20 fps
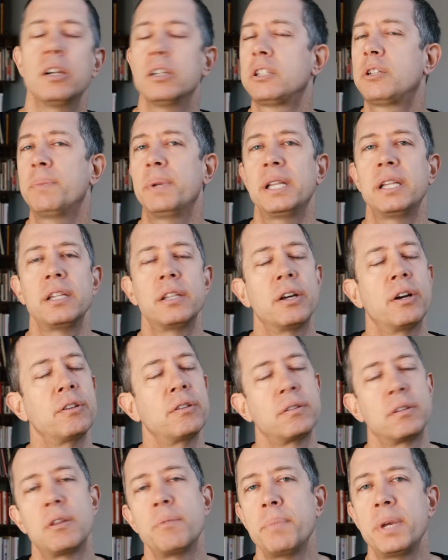Ultimately,
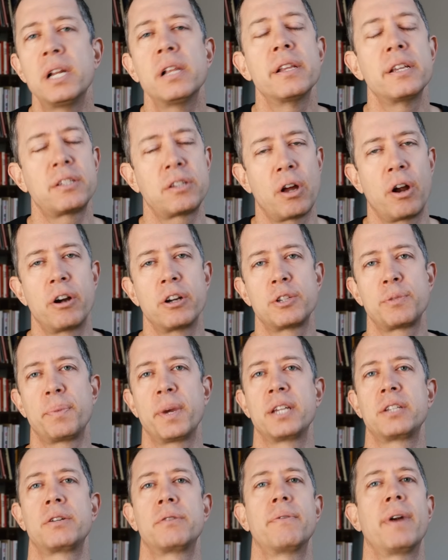though, the middle is the hardest
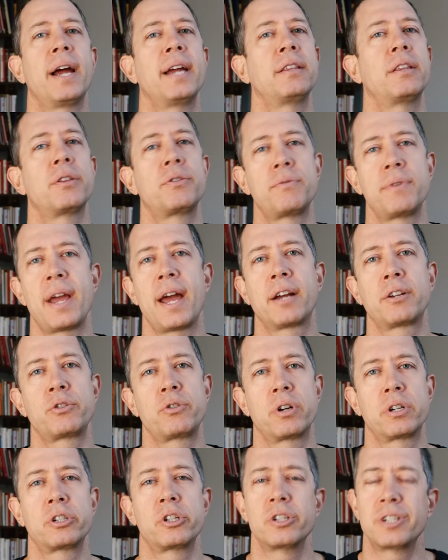place to write. The three-act
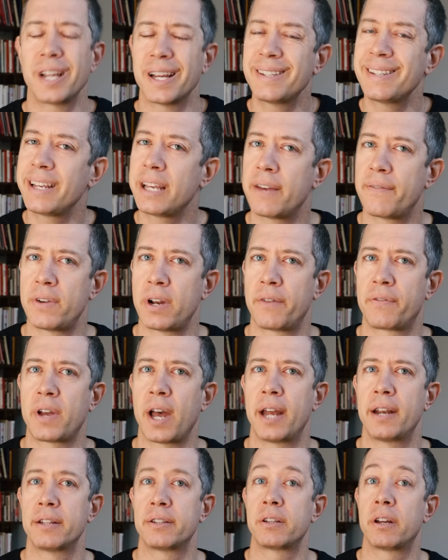structure doesn't give enough
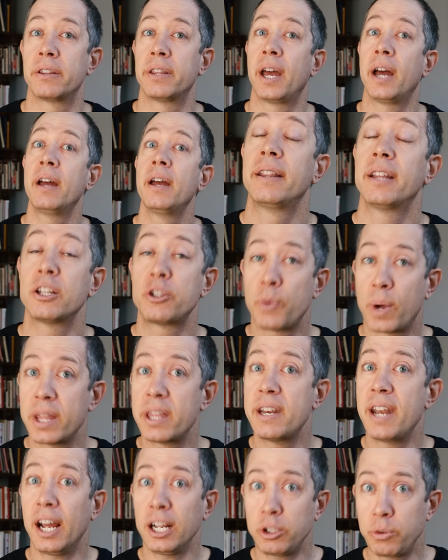guidance on that. And that's why
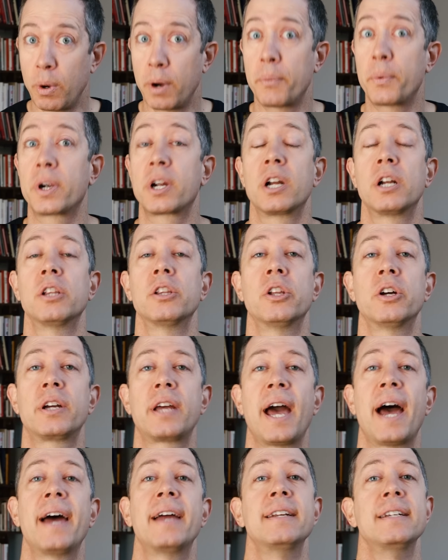the next one we're going to
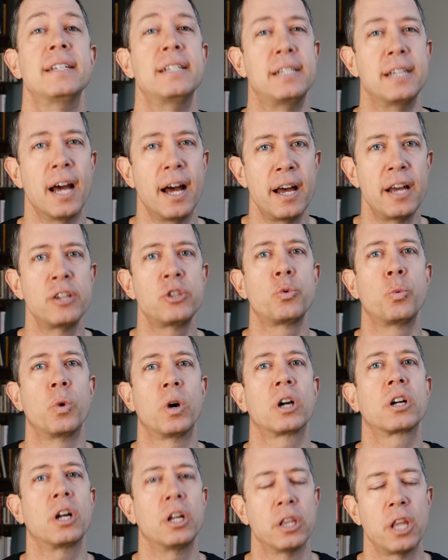look at does
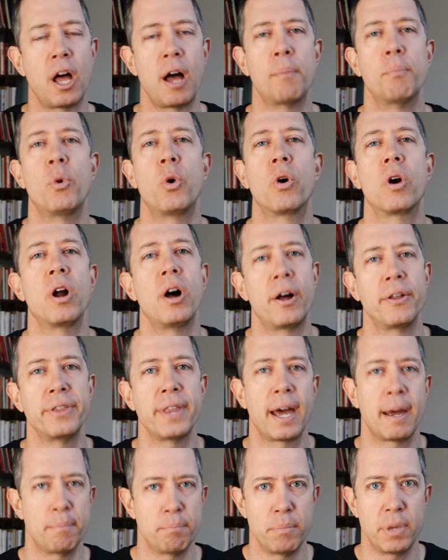work a lot more on
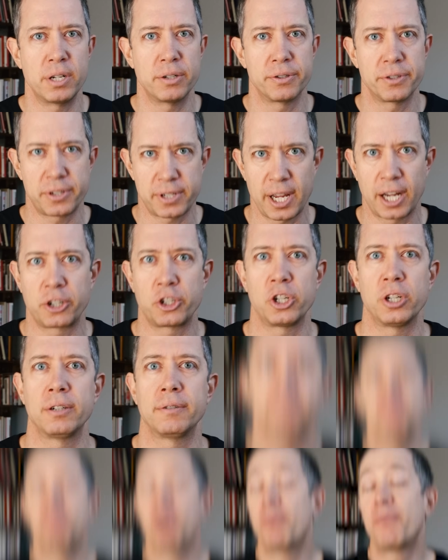that middle section.
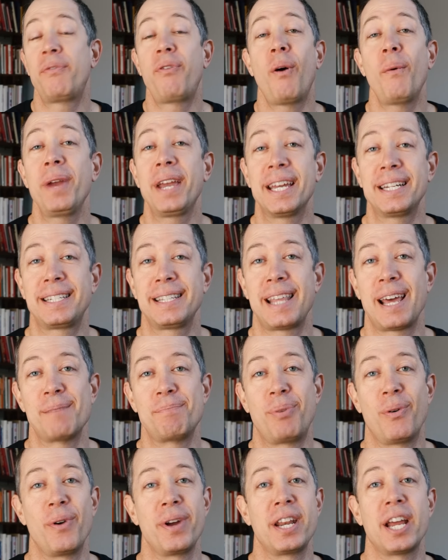But before we get to
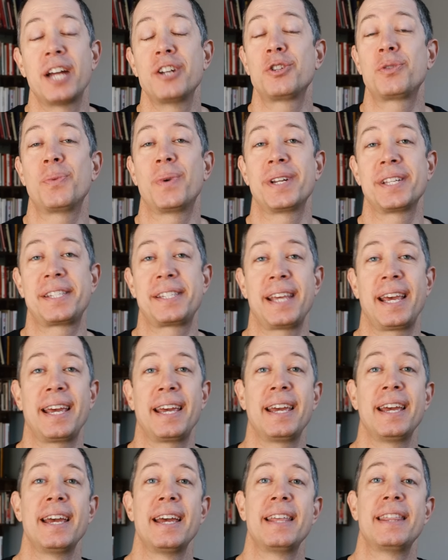that point, I just want to
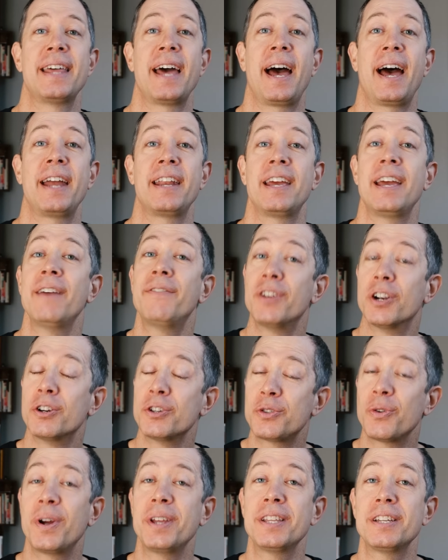say that if you're
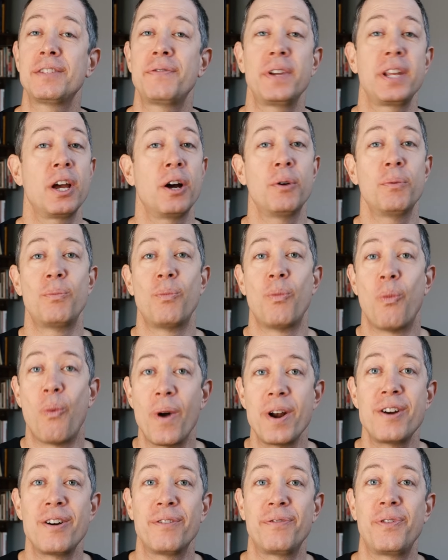enjoying this video,
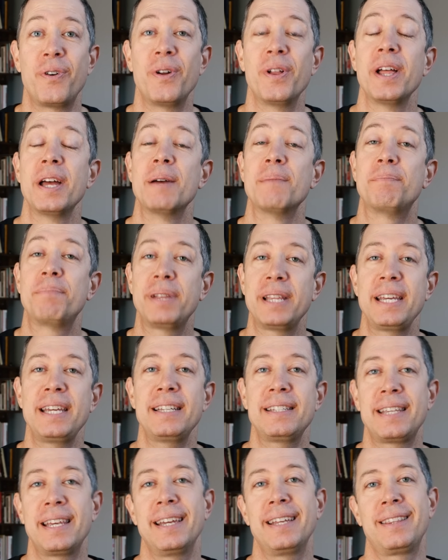wonderful.
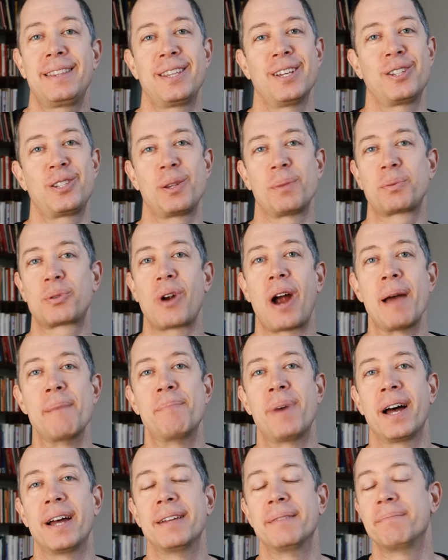Please hit the subscribe
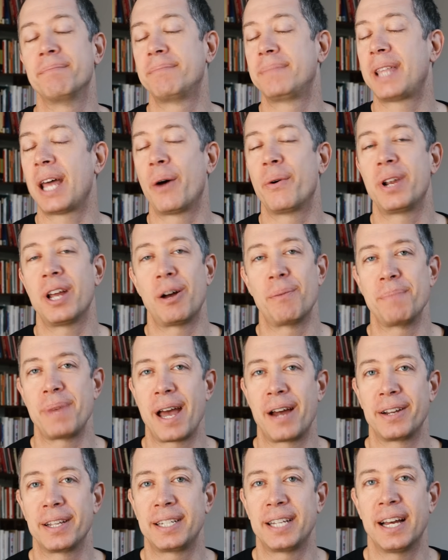button. That would help me
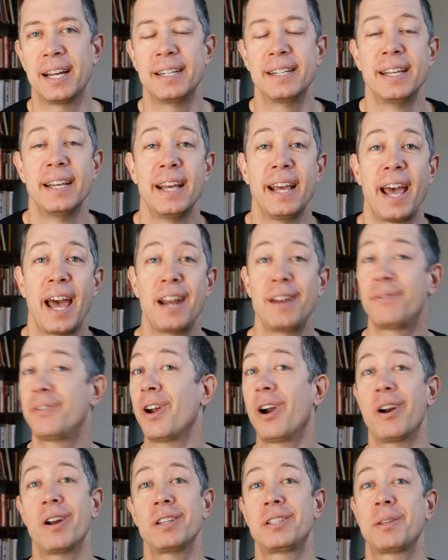out a ton. And if
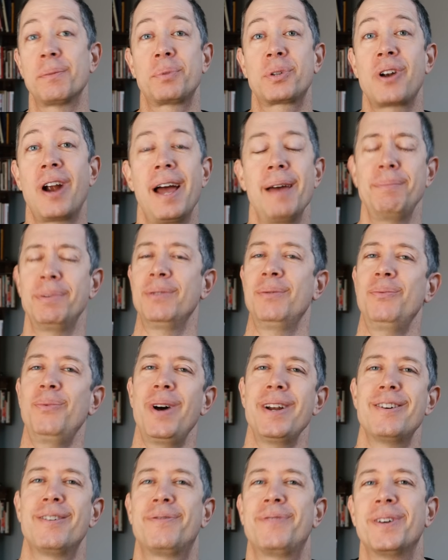you're already subscribed,
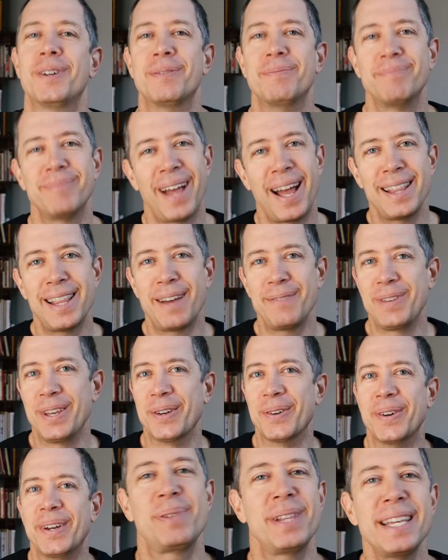wonderful. I love
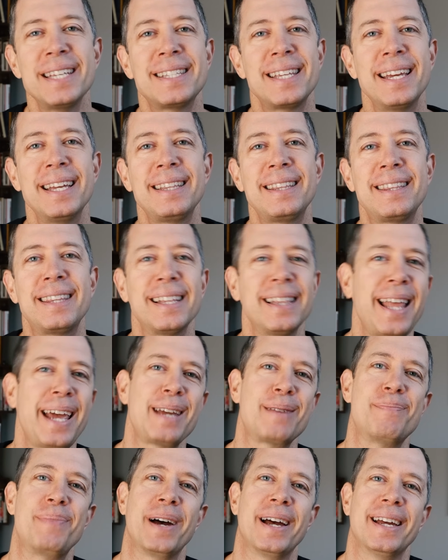you. Please hit the
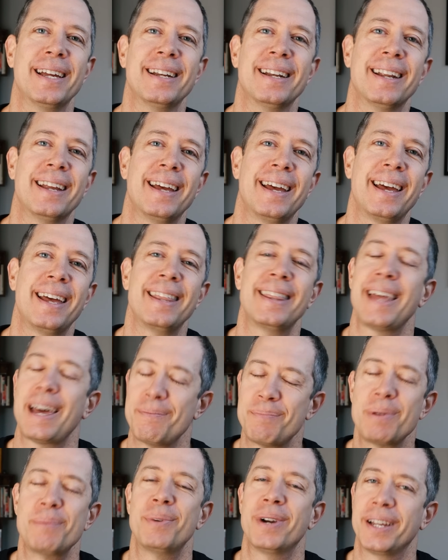like button.
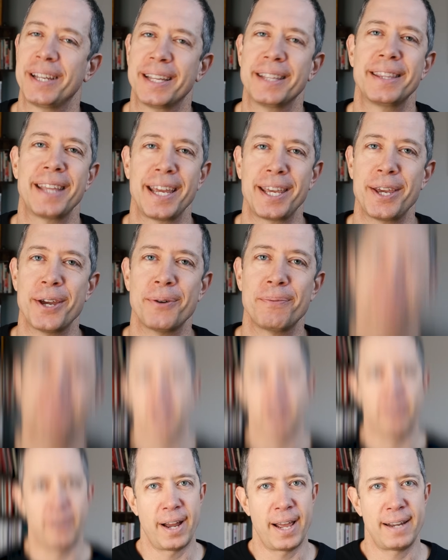That'd be brilliant. Thank you.
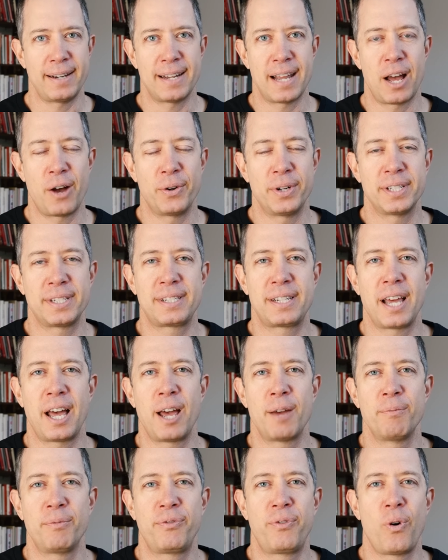All right, now it is
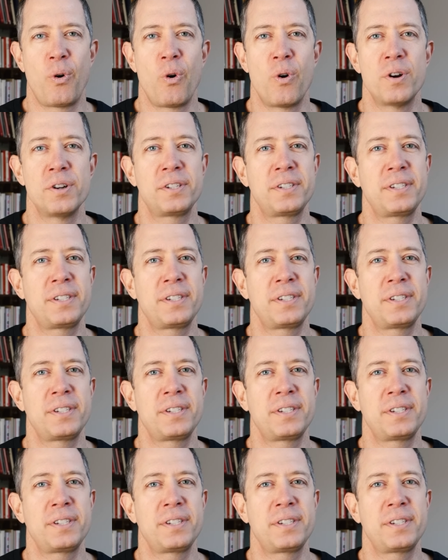time for